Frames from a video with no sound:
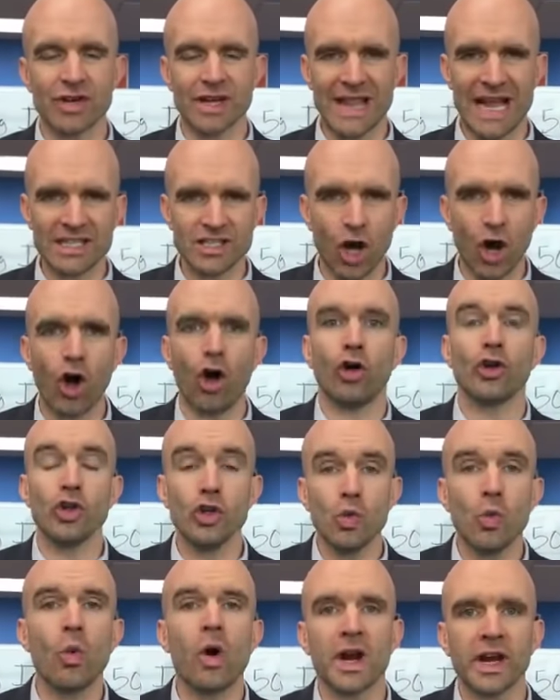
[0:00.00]
That's all you
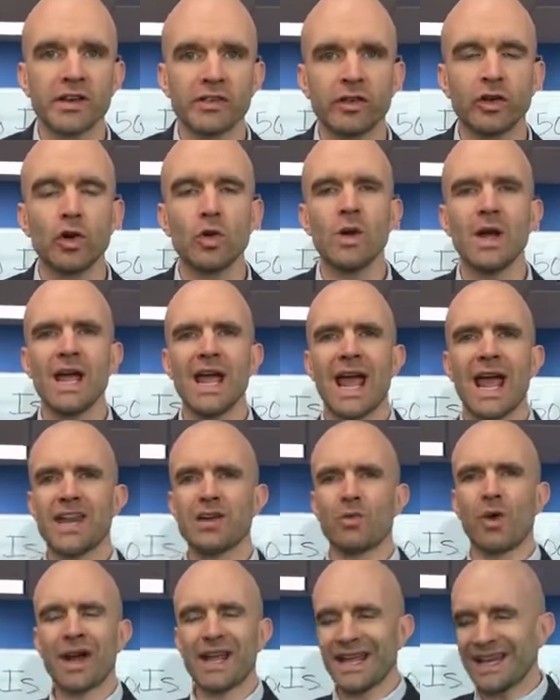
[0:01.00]
want to do, and you
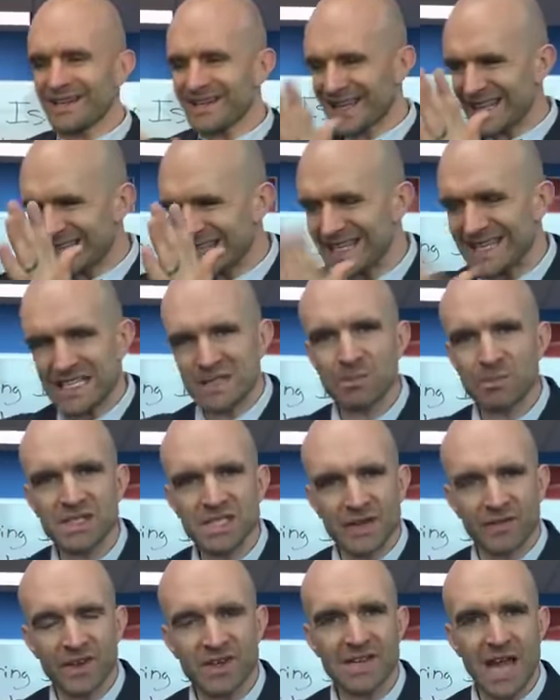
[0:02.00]
want to get into this
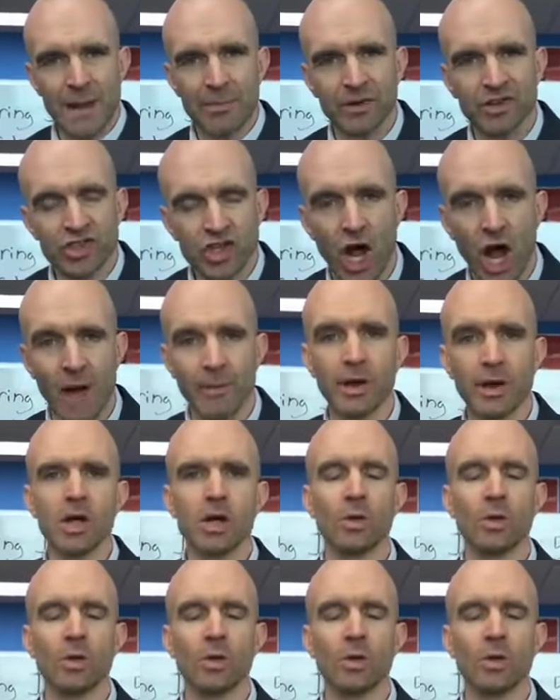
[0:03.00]
specific type of job.